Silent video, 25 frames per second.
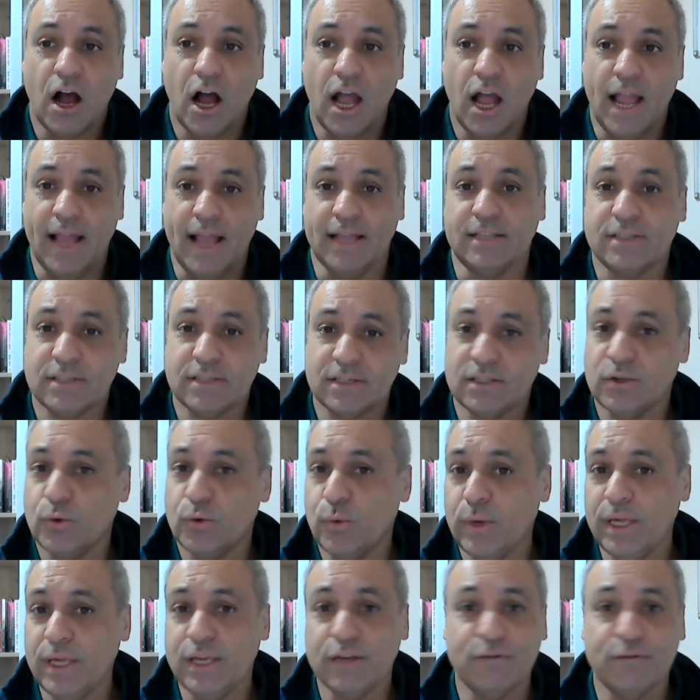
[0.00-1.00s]
it's the
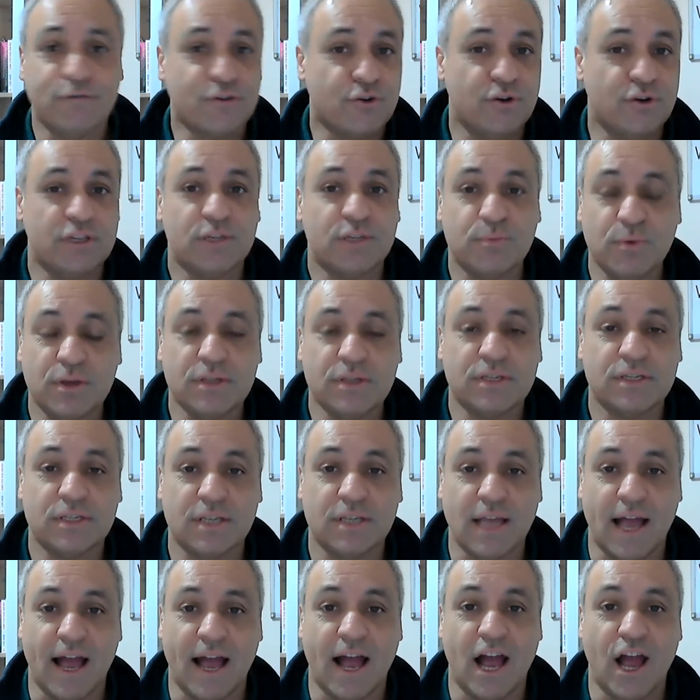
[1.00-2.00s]
week of
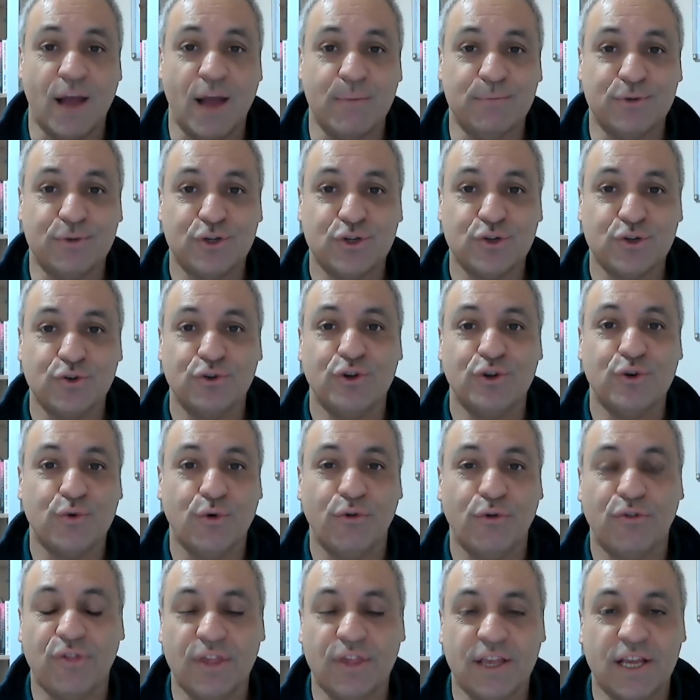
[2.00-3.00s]
Christmas. I'm sure you're
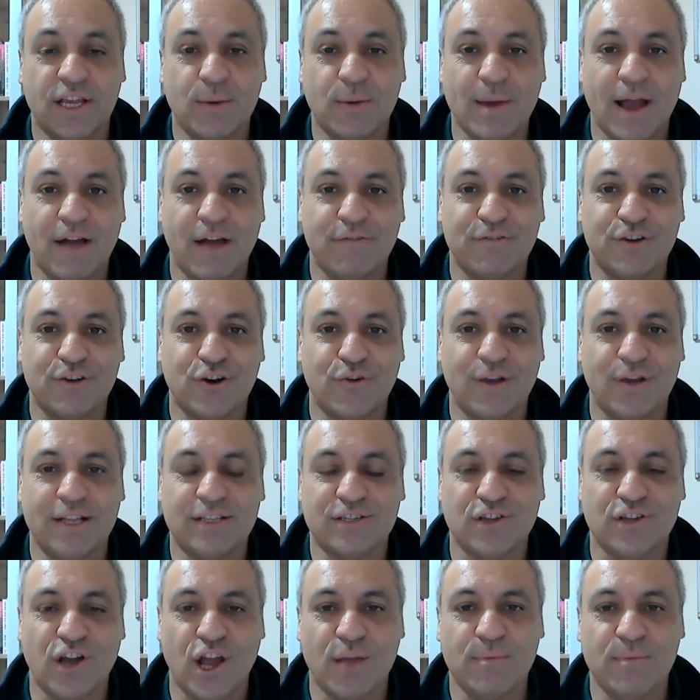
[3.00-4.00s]
all thinking about having a great
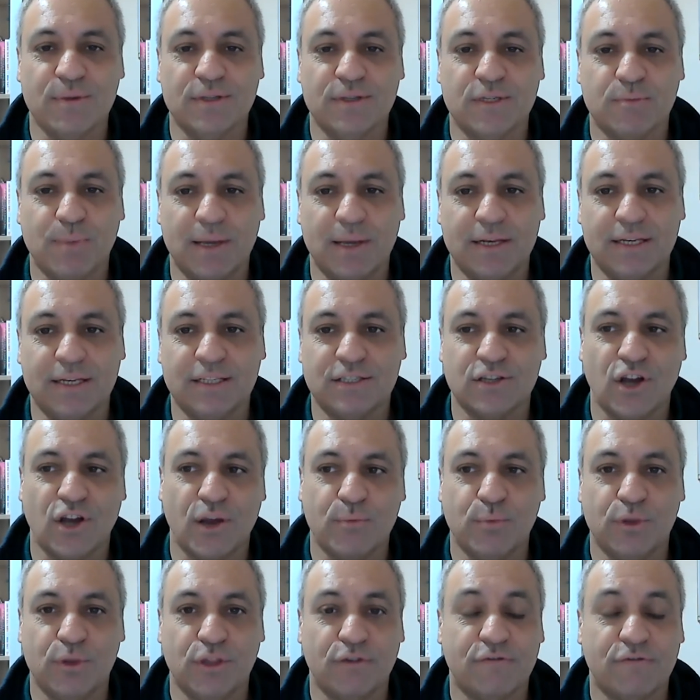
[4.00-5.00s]
time and spending
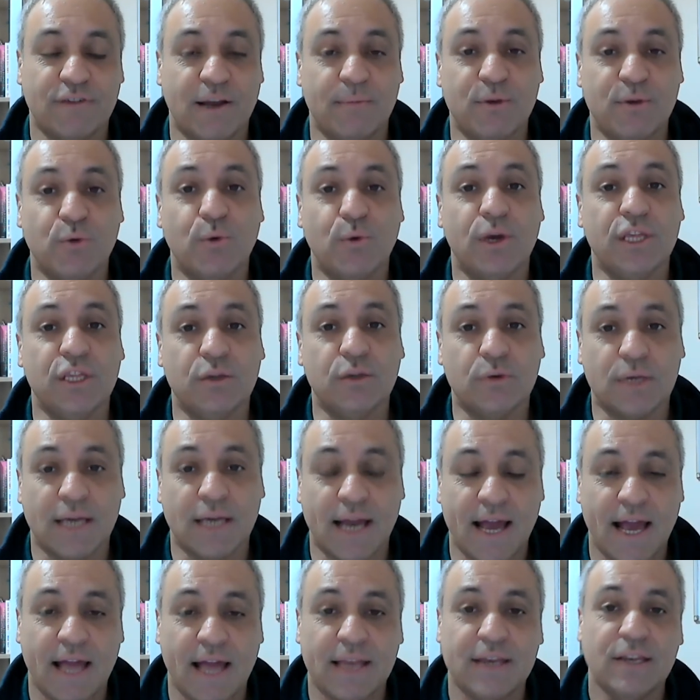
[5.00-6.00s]
time with your family where you
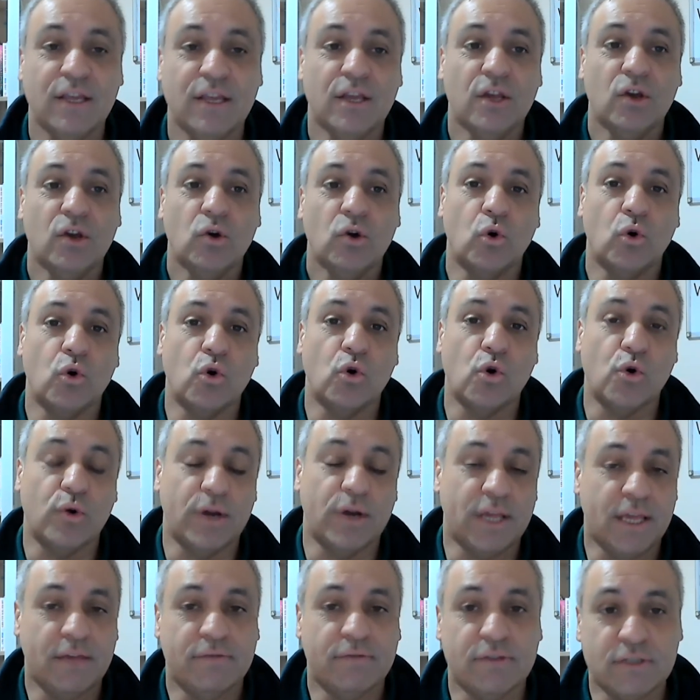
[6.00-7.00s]
can, or
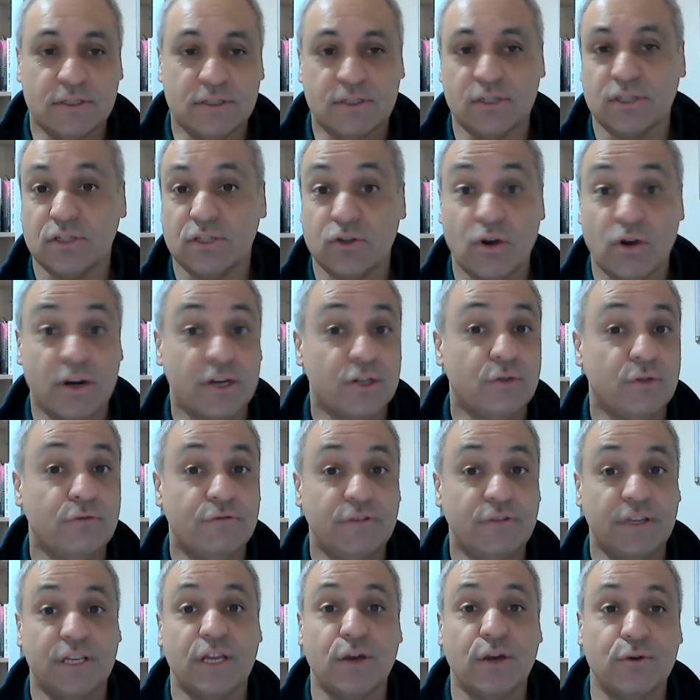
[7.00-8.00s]
even just trying to do
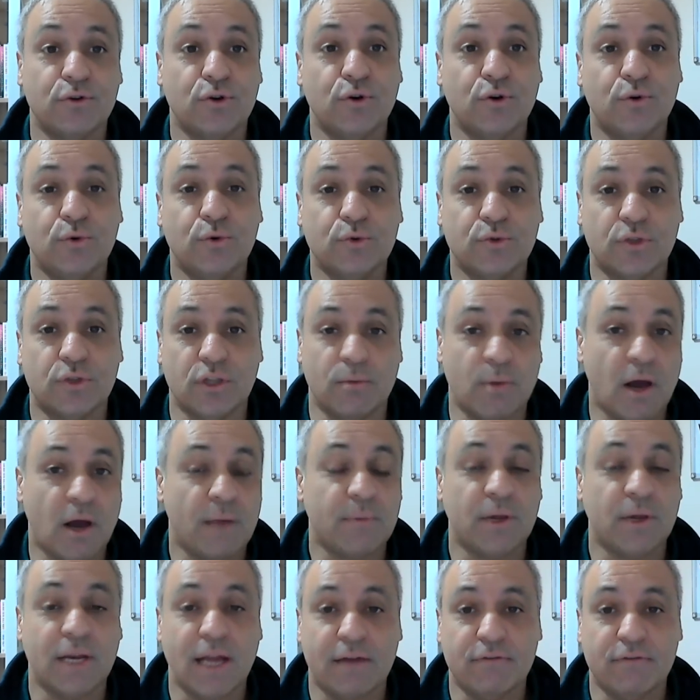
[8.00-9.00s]
video calls with them.
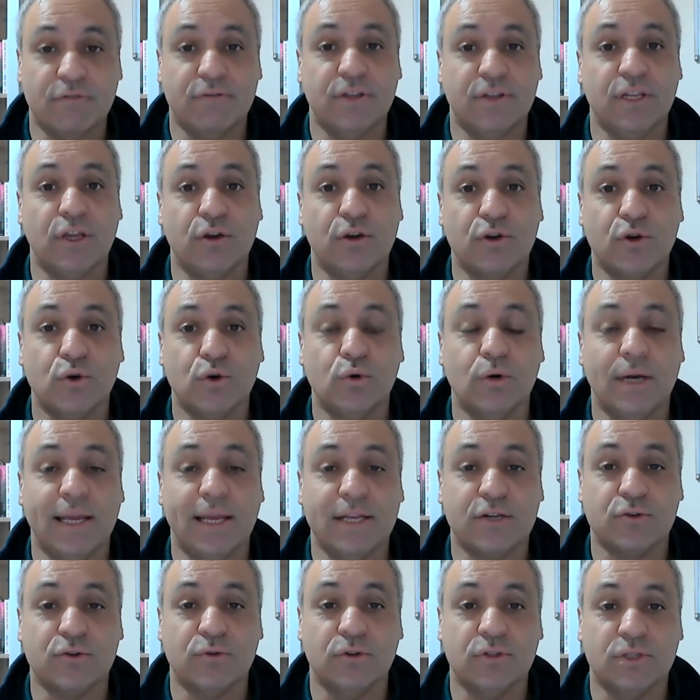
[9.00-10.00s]
I'm going to have a video call
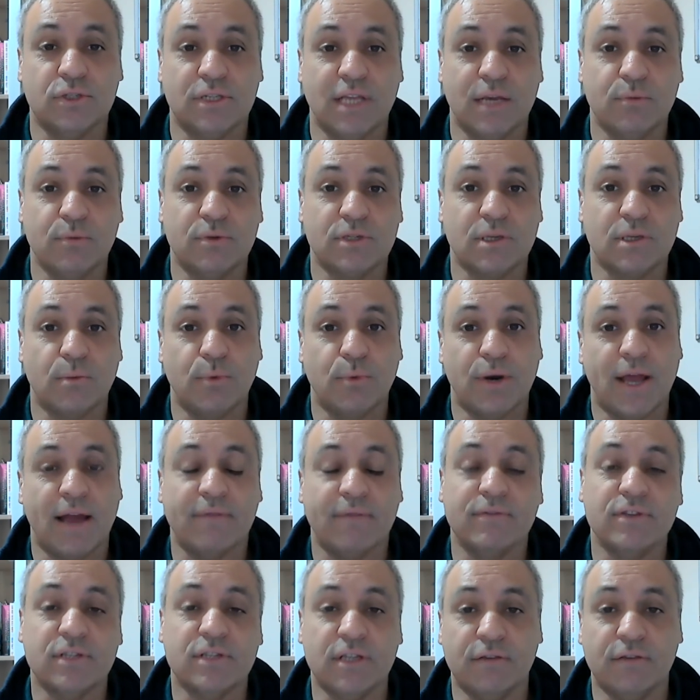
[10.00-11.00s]
later on today with someone I
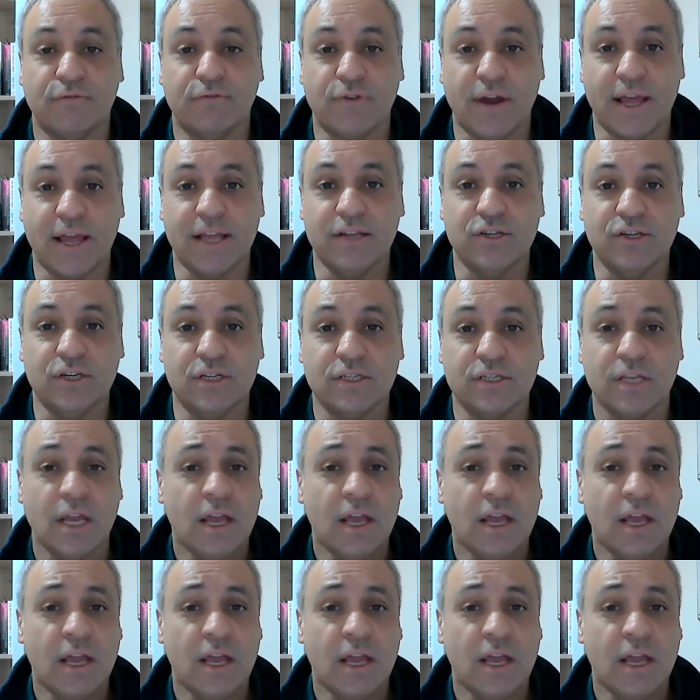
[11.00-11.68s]
haven't seen for ages,